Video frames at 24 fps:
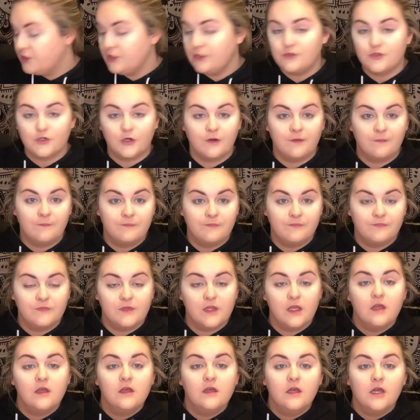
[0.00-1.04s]
neutral.
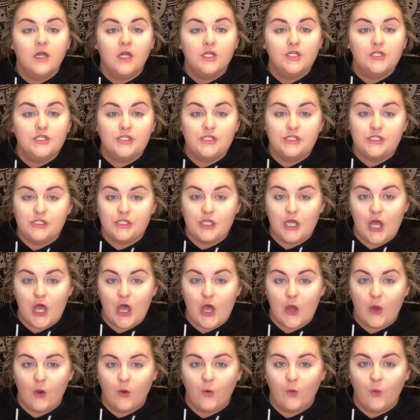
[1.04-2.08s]

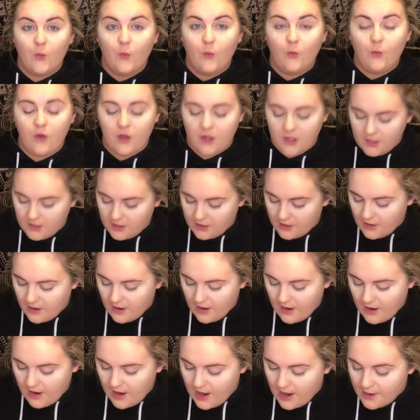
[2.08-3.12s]
So
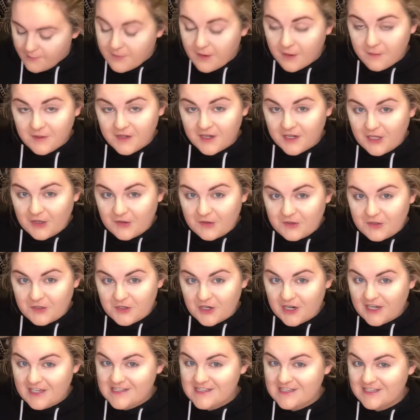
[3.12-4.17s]
I'm probably going to go a
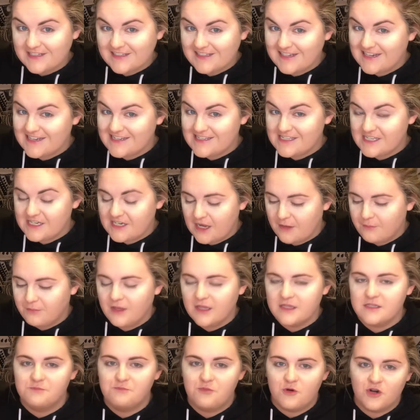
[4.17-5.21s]
little crazy on the eyes today.
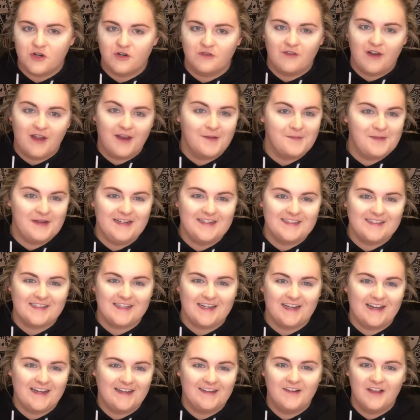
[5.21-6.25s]
Plus Born to Run, I mean, it's
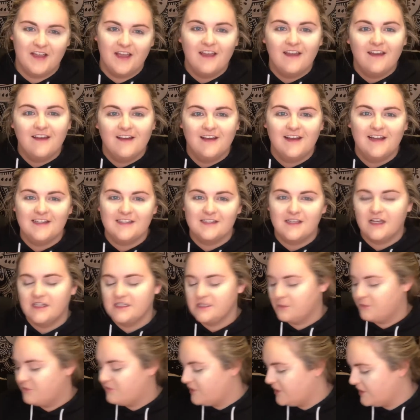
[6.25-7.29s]
got
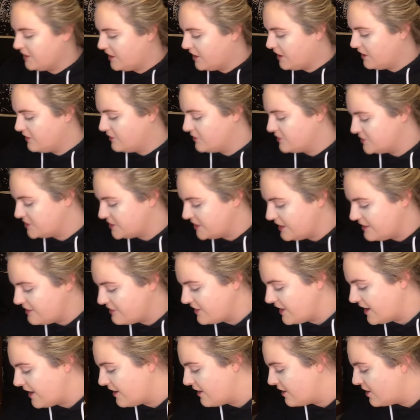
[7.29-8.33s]
some fun colors
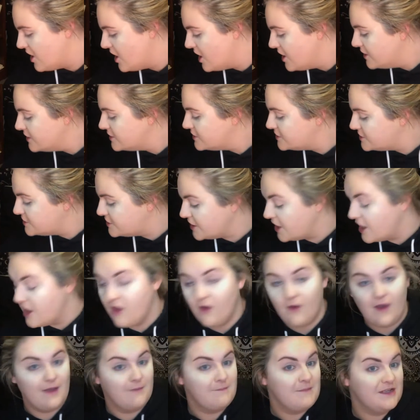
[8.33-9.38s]
in there. So
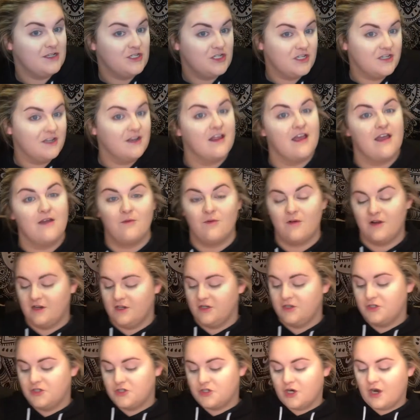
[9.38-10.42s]
I mentioned I
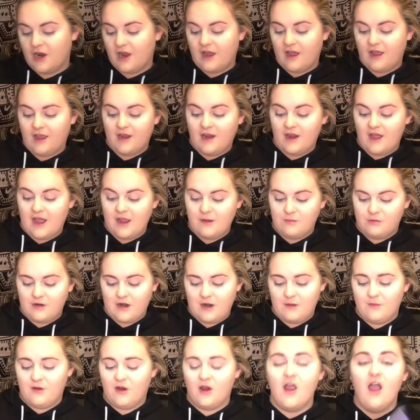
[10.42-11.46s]
wanted to try an eye
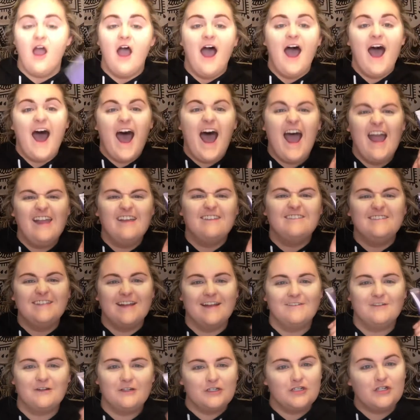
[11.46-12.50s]
primer. I have
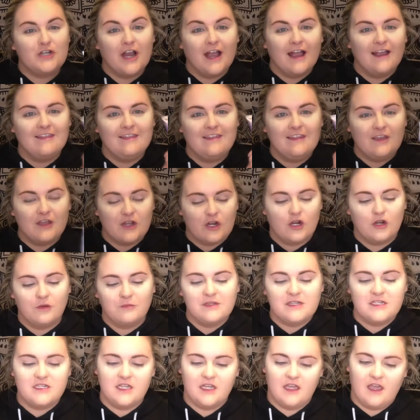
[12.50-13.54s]
never tried the
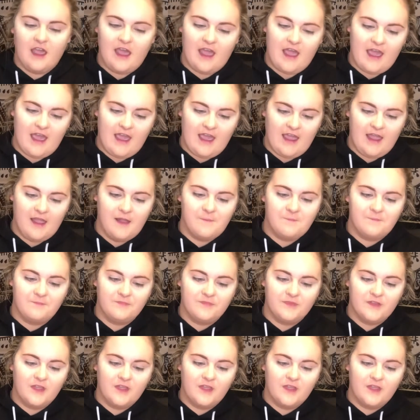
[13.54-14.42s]
Urban Decay